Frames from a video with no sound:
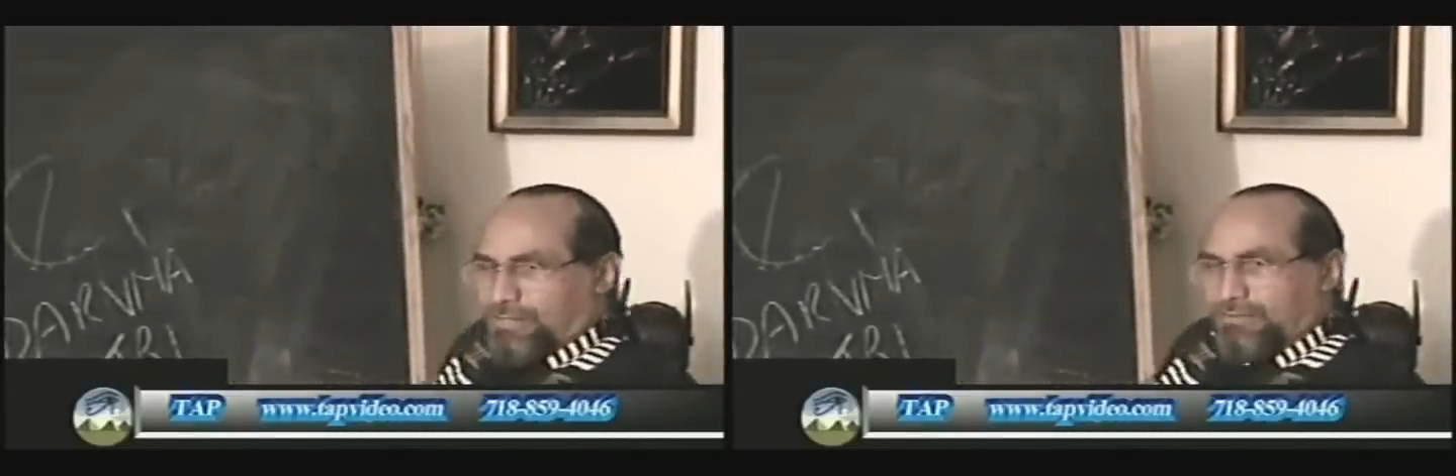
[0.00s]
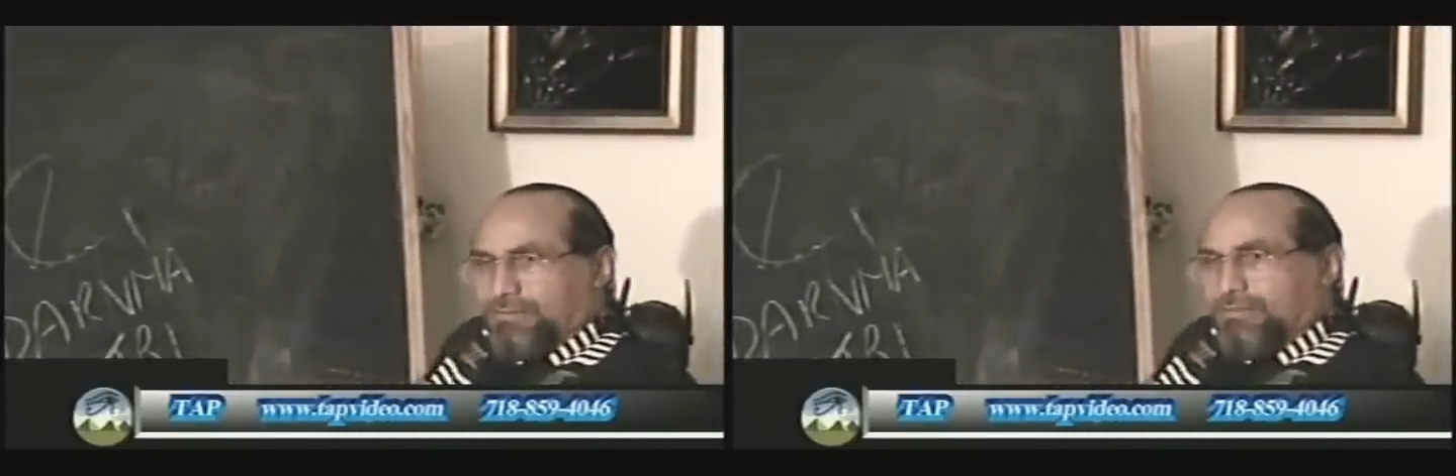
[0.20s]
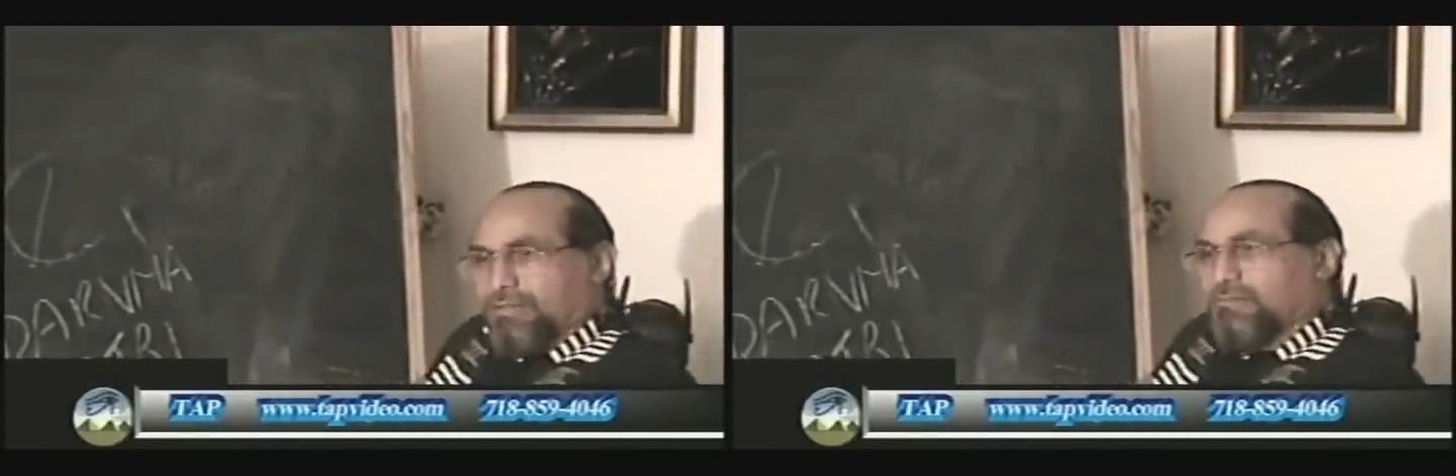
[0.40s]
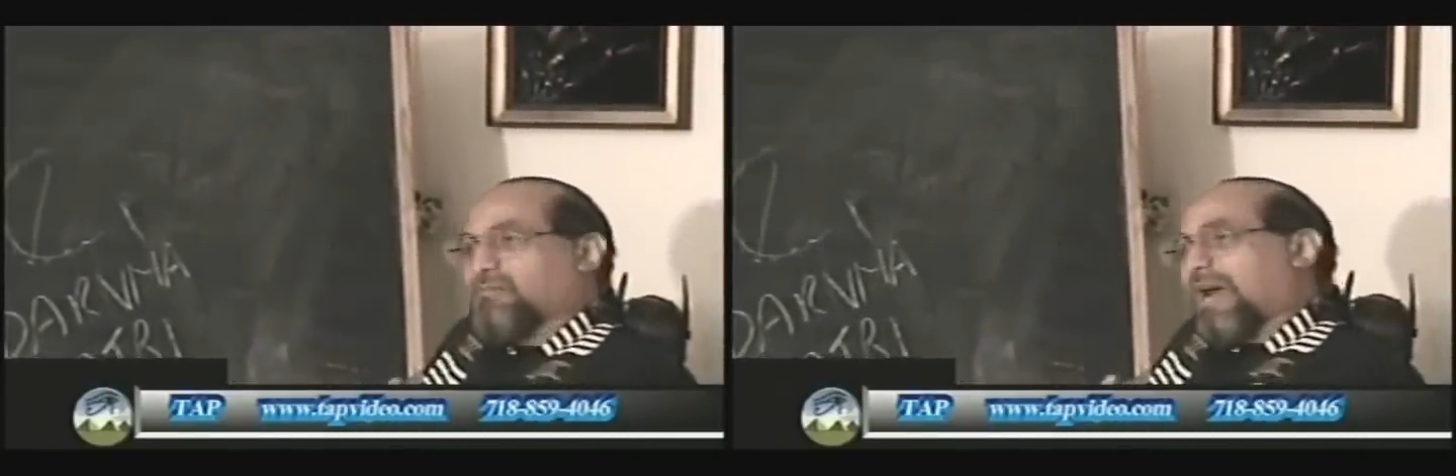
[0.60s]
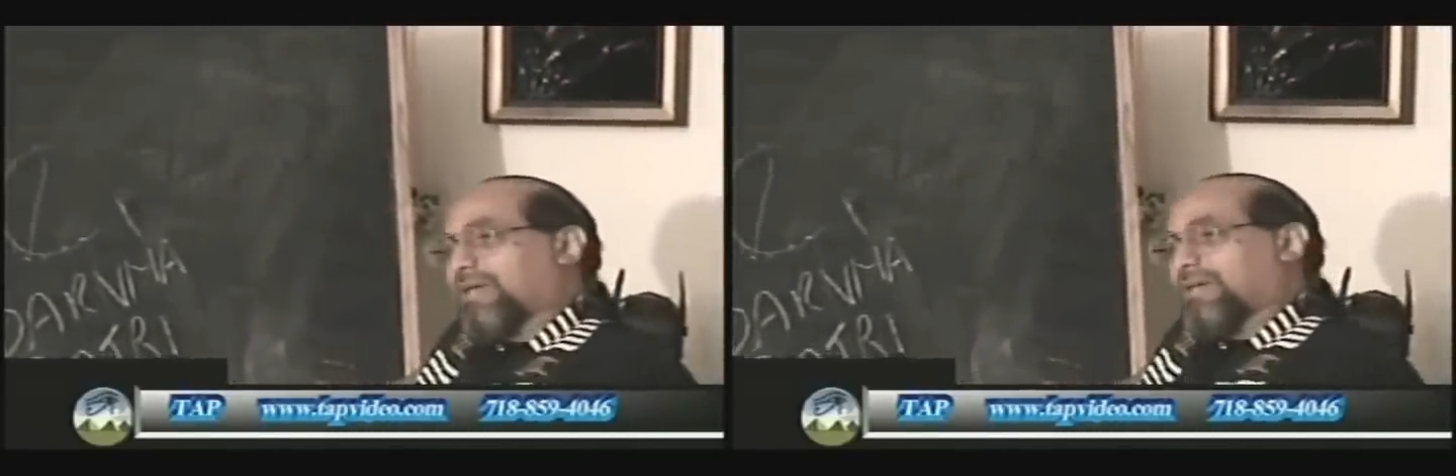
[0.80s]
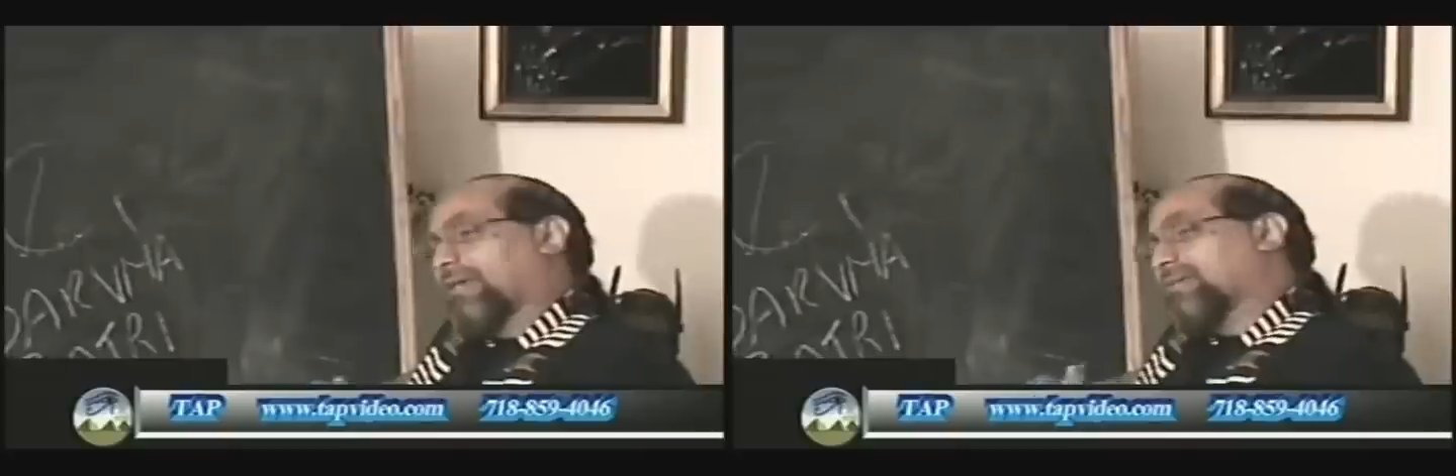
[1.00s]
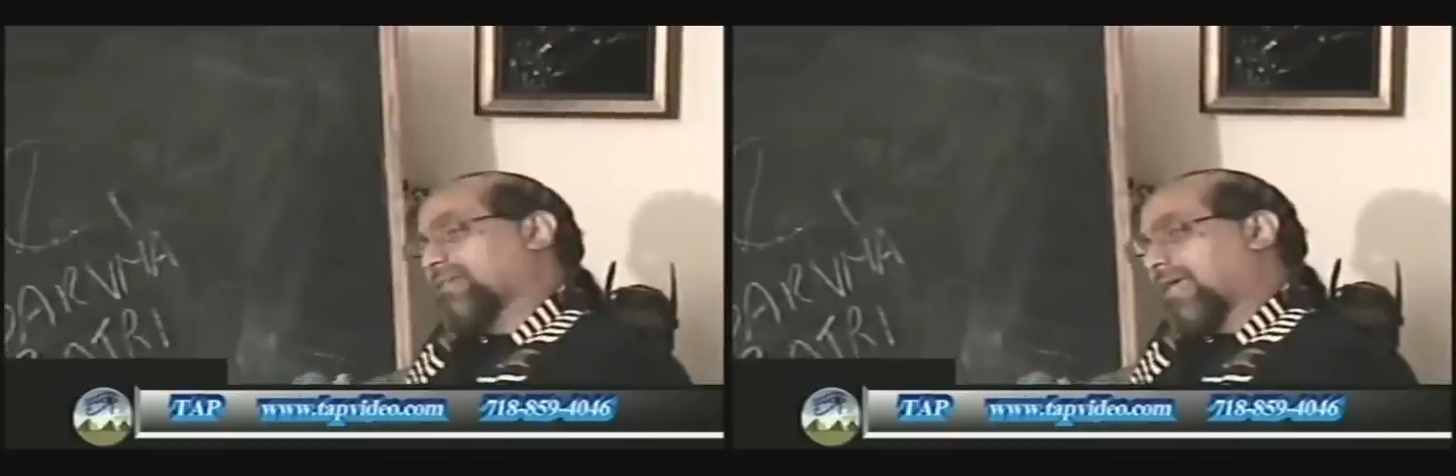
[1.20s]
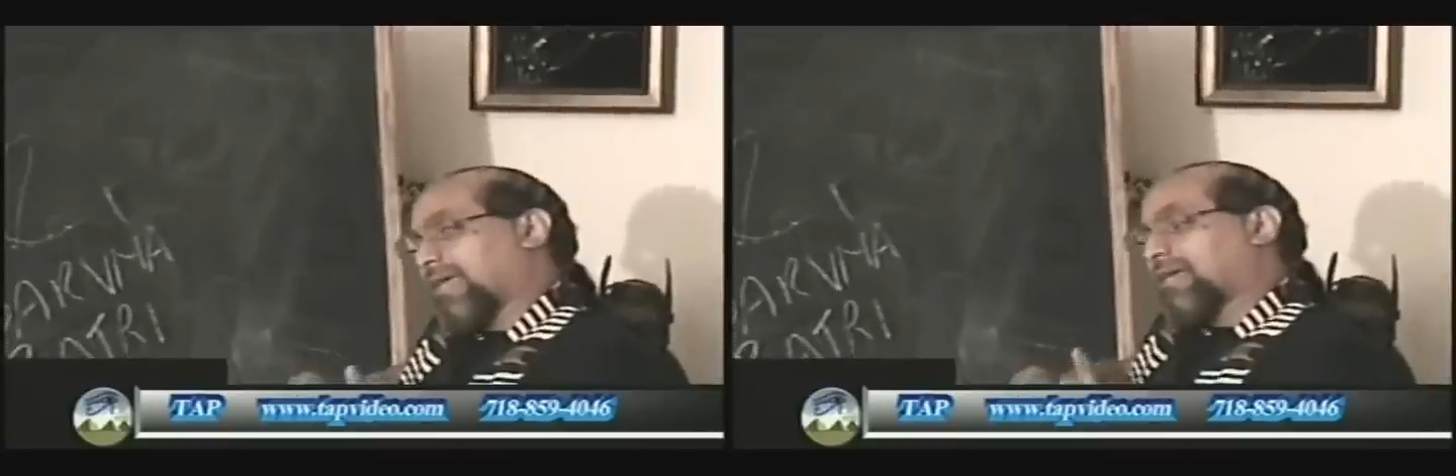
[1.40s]
Fire is a
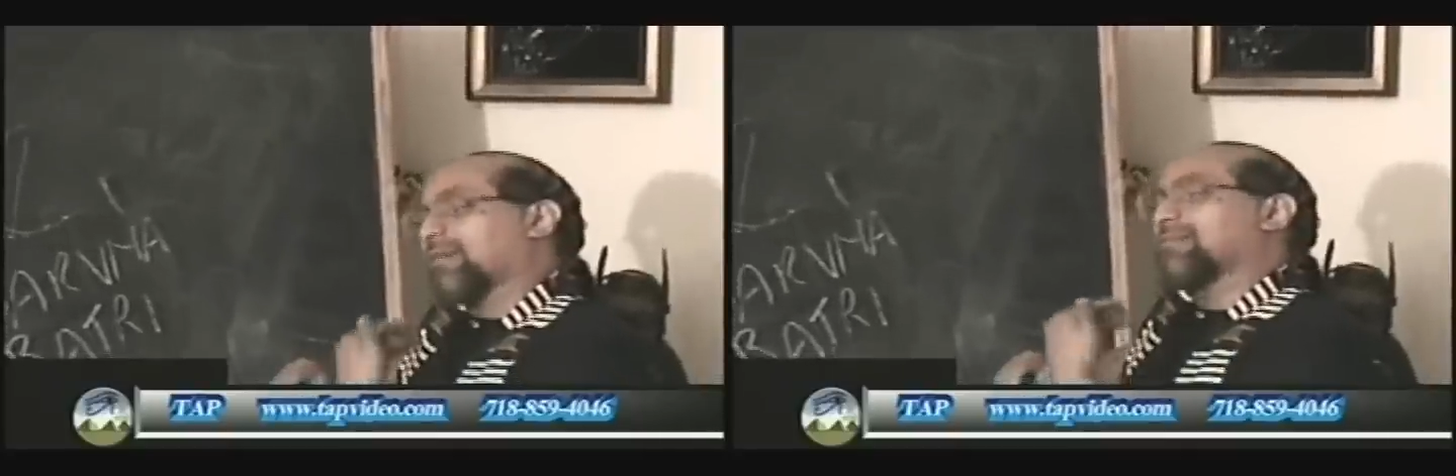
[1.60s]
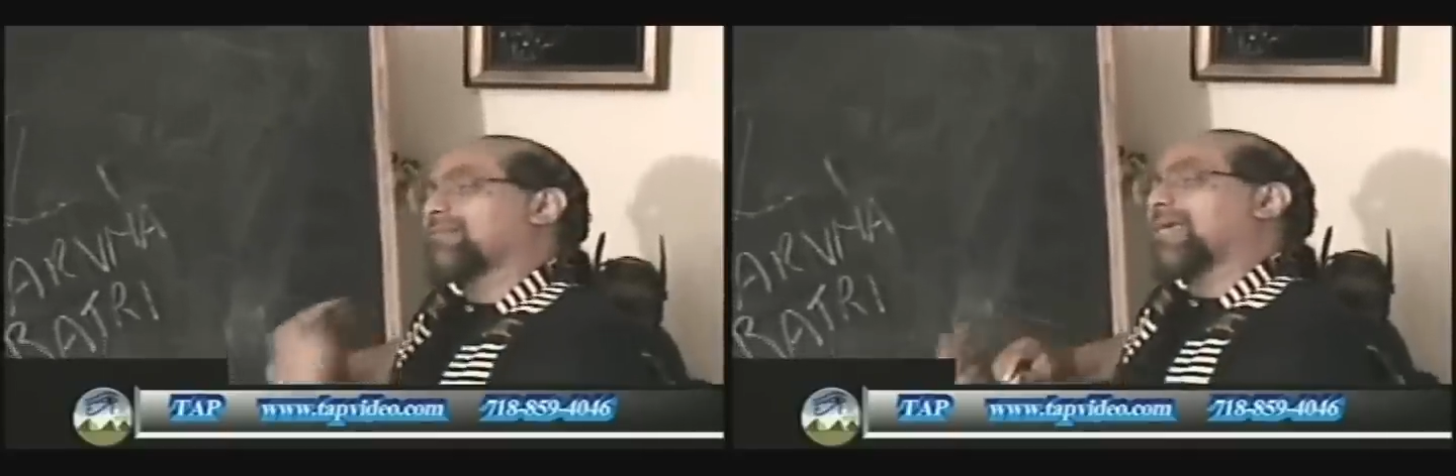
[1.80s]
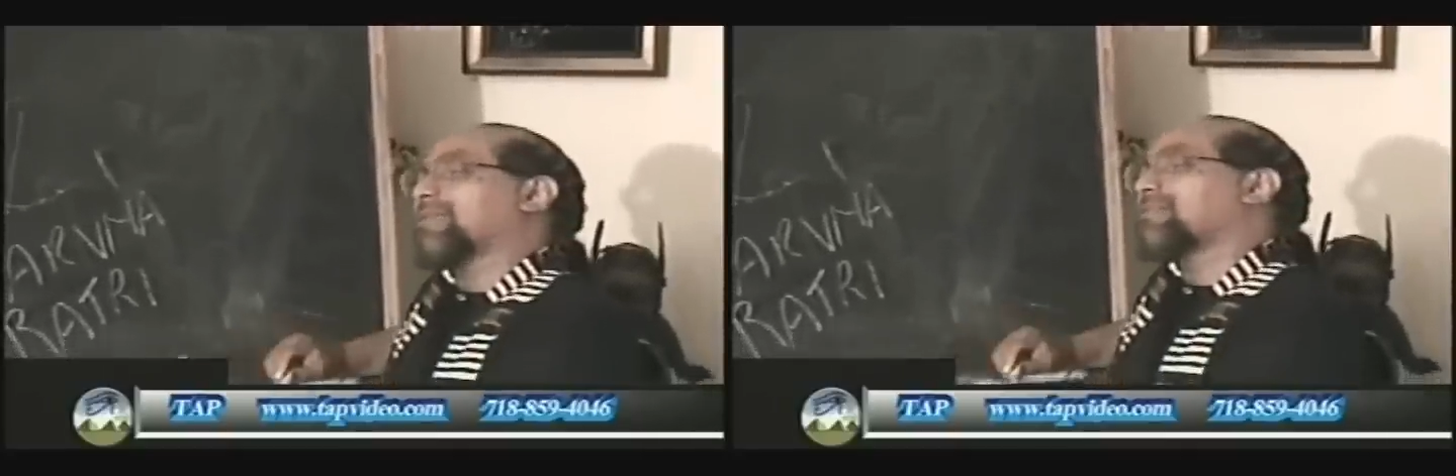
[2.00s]
condensed